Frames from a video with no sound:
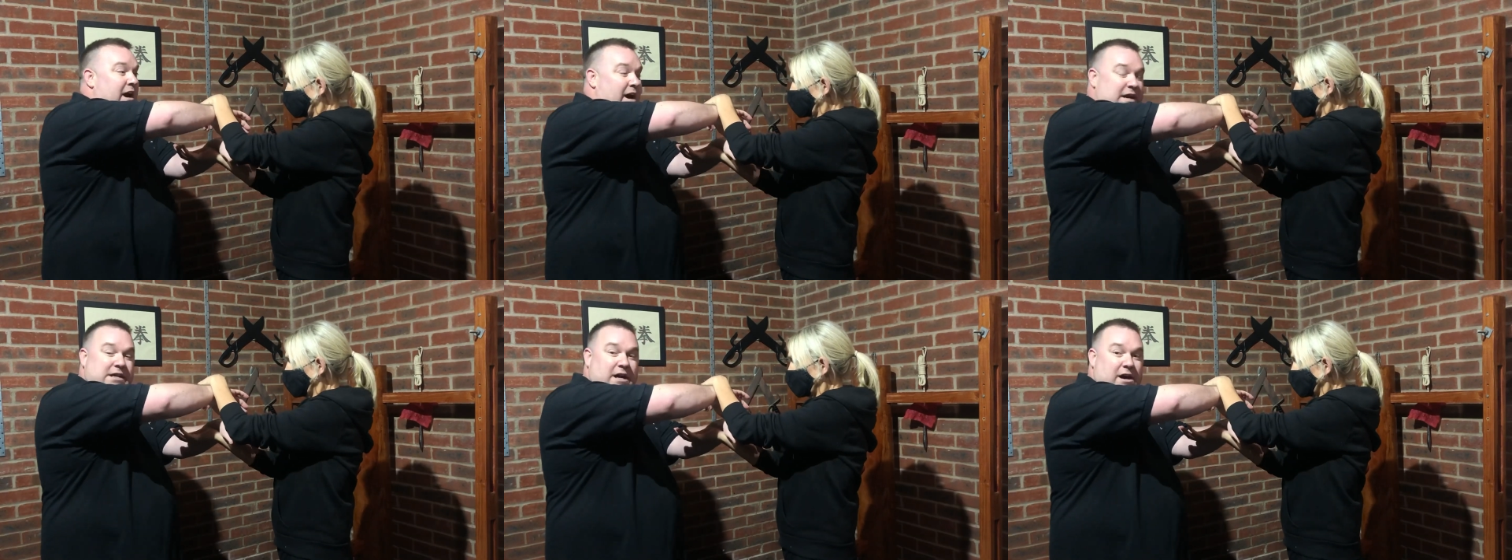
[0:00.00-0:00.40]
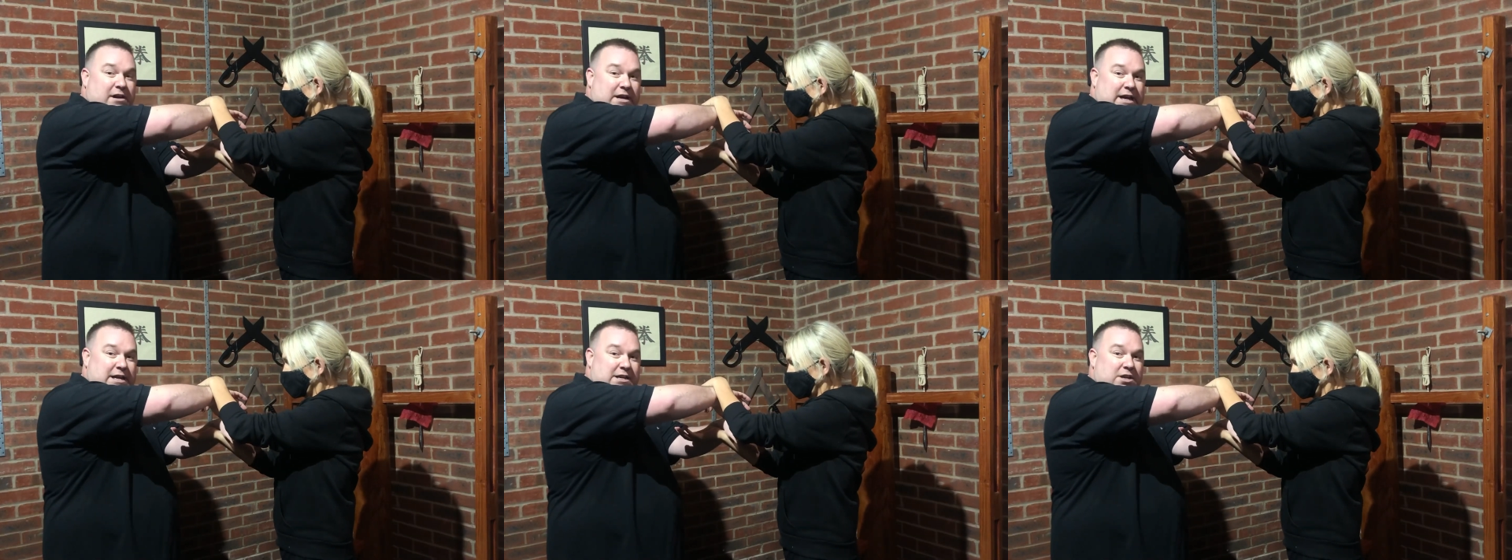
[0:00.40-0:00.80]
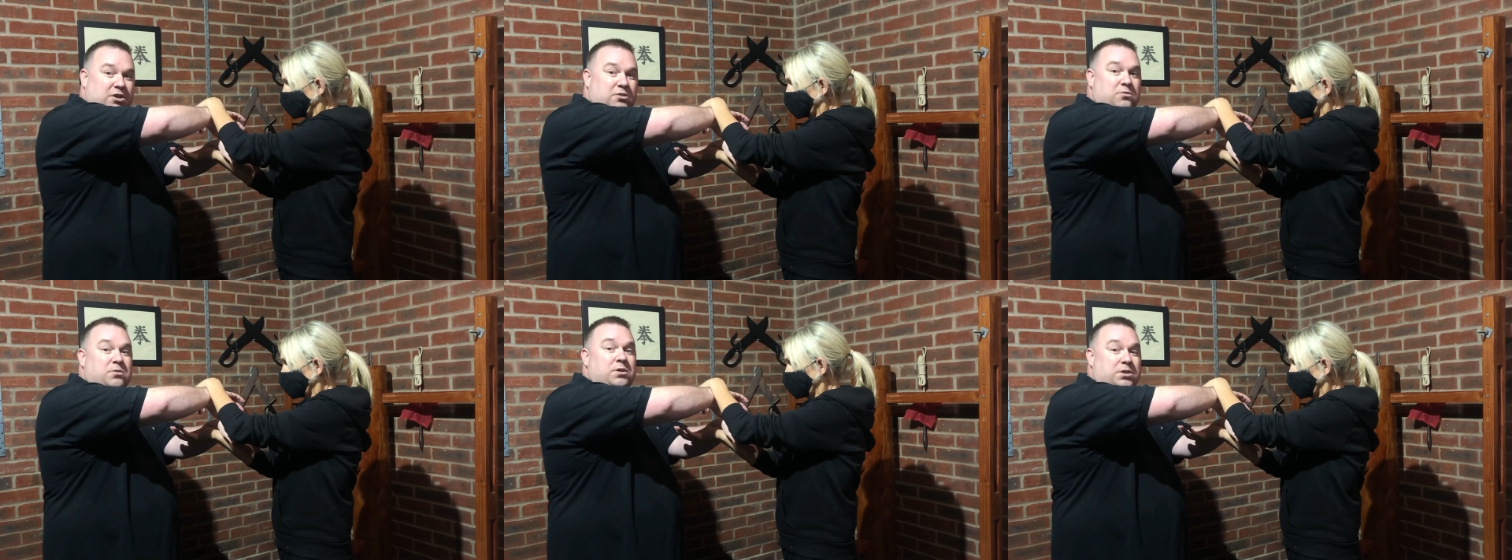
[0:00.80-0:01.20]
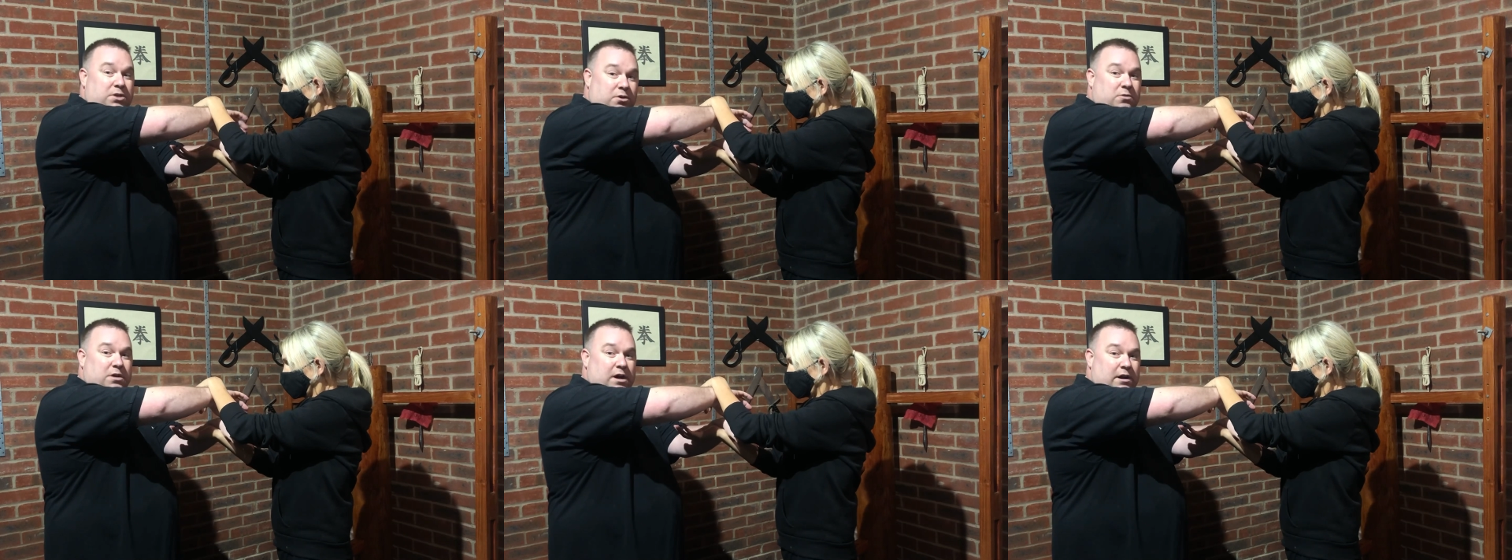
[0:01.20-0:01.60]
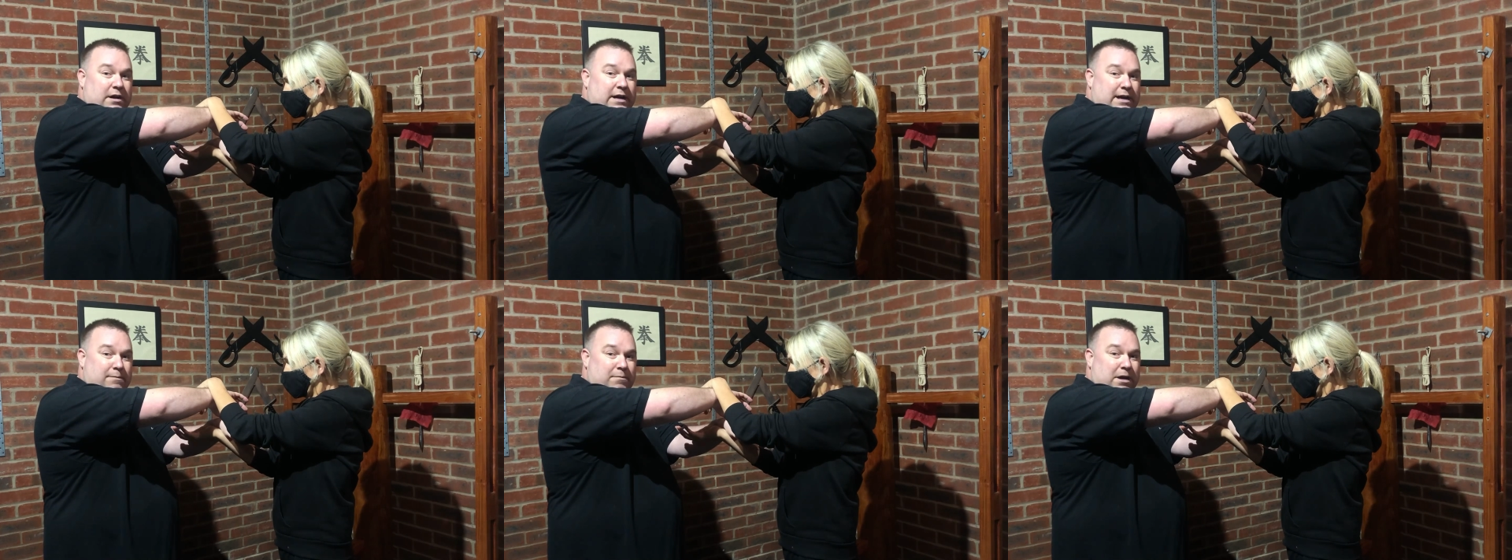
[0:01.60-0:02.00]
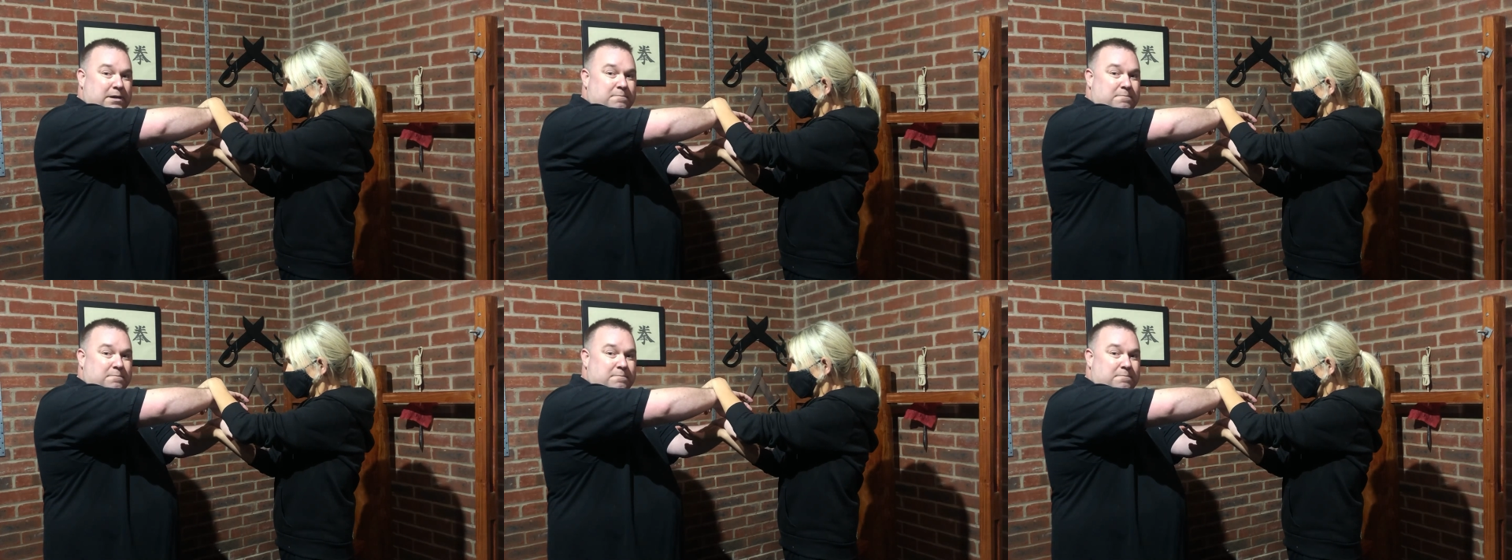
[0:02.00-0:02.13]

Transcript: can't hit you, you can't hit me.